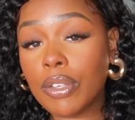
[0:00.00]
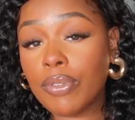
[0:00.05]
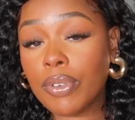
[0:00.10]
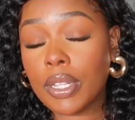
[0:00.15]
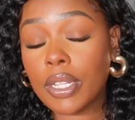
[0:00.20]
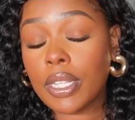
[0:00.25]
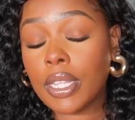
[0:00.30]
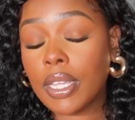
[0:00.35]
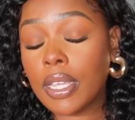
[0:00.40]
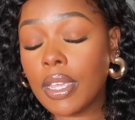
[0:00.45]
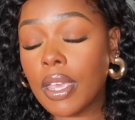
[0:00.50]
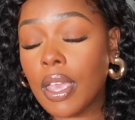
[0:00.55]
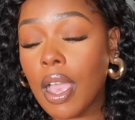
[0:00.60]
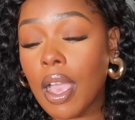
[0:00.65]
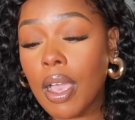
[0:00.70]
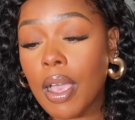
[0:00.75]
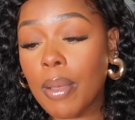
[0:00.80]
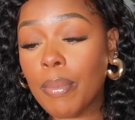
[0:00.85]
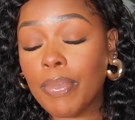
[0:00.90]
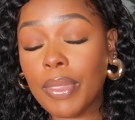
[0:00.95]
really
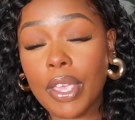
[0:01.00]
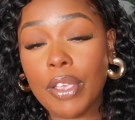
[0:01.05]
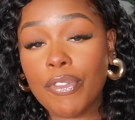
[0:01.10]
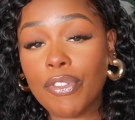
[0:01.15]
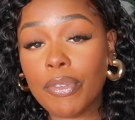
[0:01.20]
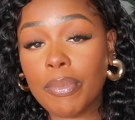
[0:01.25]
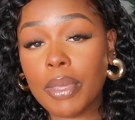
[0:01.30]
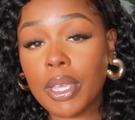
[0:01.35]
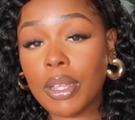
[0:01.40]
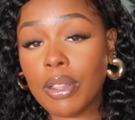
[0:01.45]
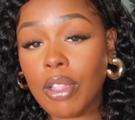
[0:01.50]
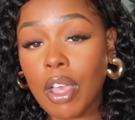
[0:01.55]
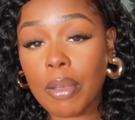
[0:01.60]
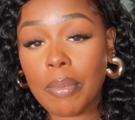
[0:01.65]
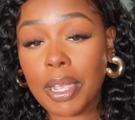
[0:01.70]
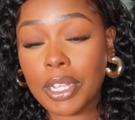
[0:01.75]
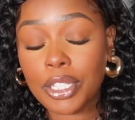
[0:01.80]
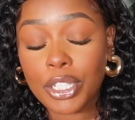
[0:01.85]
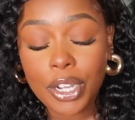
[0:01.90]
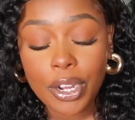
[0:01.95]
there for me along
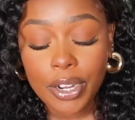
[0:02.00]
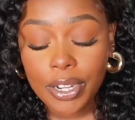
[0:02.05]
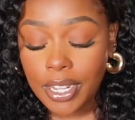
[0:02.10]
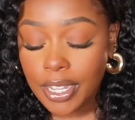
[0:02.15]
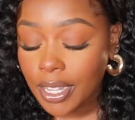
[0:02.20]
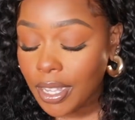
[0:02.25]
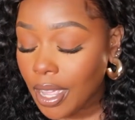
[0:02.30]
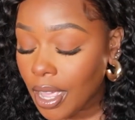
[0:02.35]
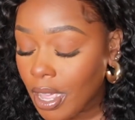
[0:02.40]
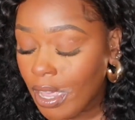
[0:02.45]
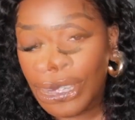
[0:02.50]
my journey.